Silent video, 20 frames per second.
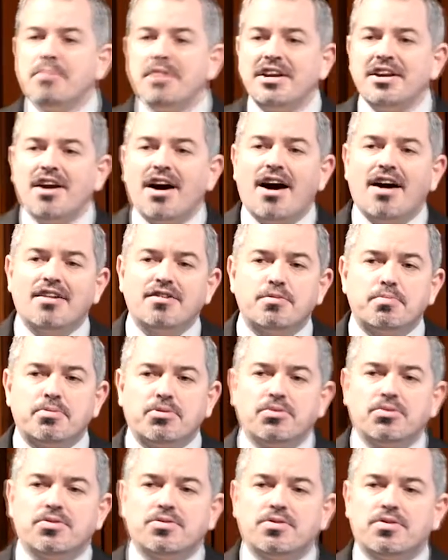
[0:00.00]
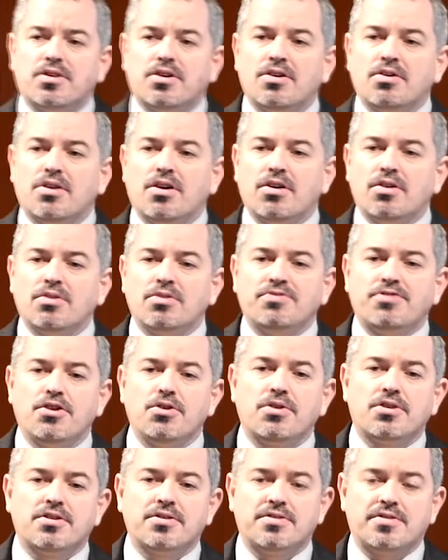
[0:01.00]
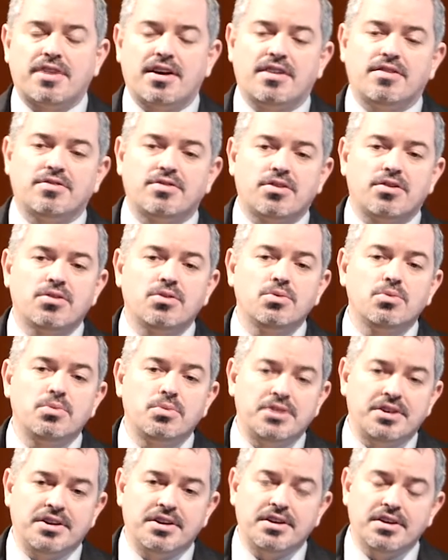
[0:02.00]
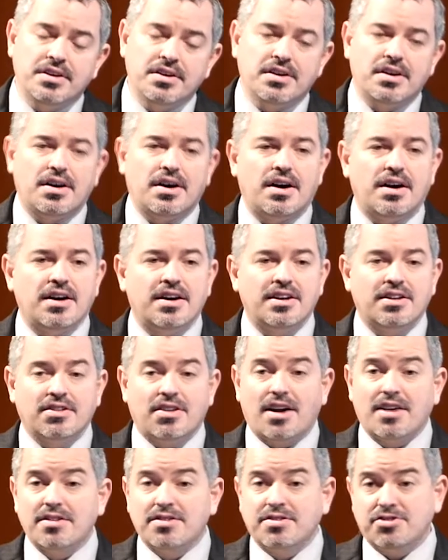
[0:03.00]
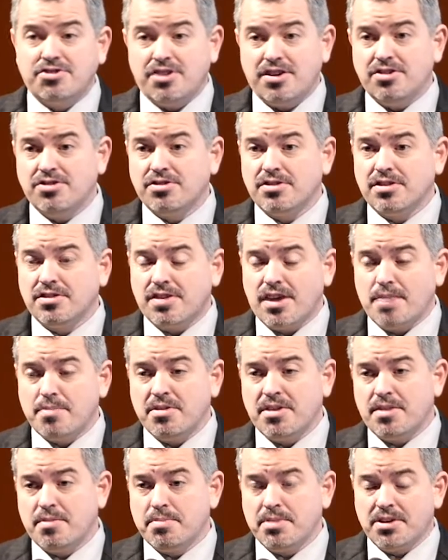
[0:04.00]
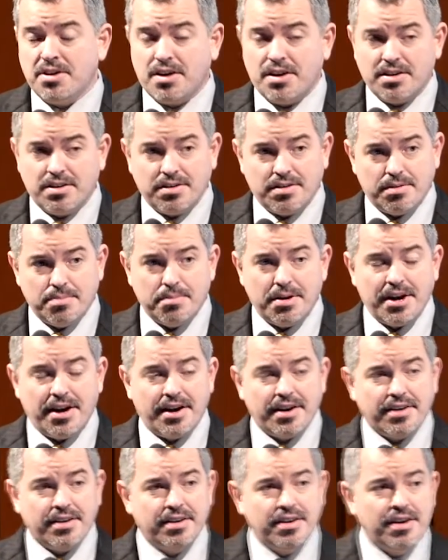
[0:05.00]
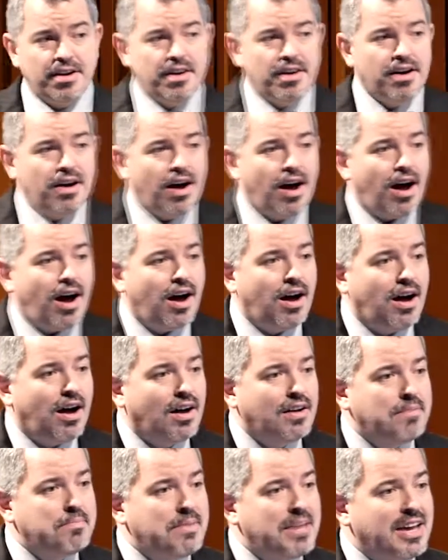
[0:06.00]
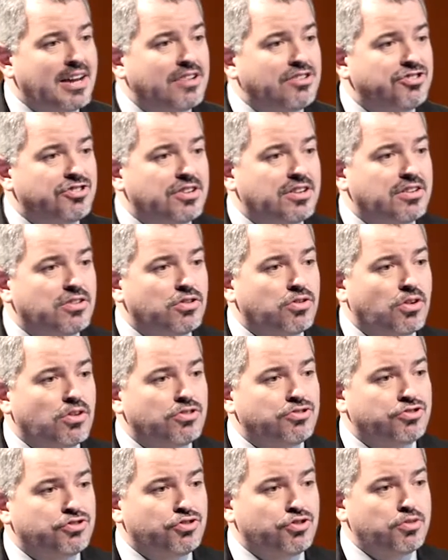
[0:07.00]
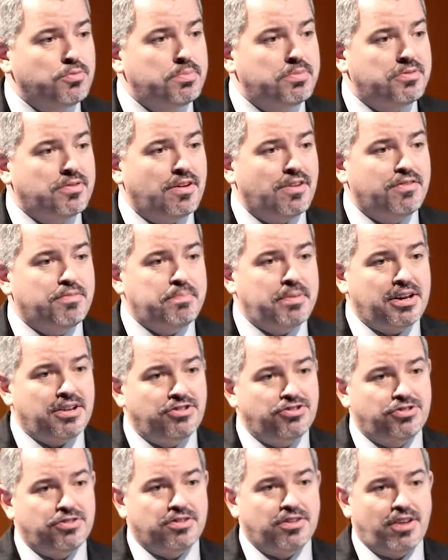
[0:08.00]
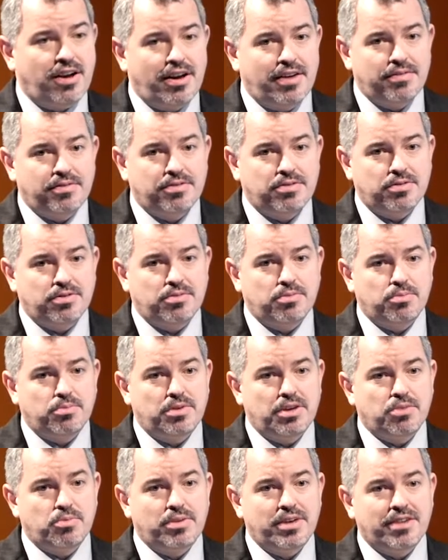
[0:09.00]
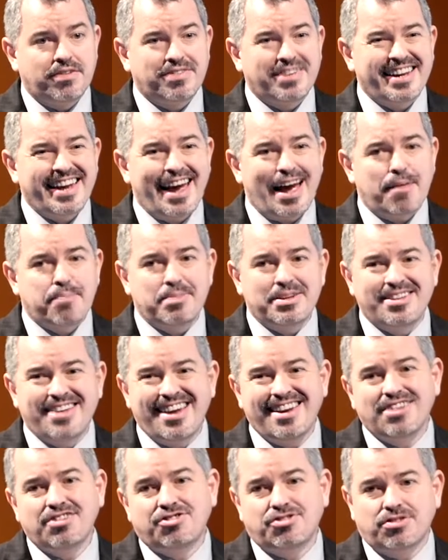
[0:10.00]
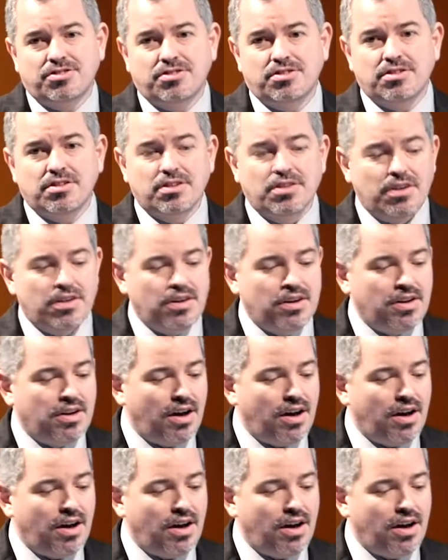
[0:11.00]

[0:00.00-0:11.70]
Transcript: Many hospitals are focused, as are we, and a lot has changed in the time that I've been gone and come back, on managing large groups of patient lives. And we have capitation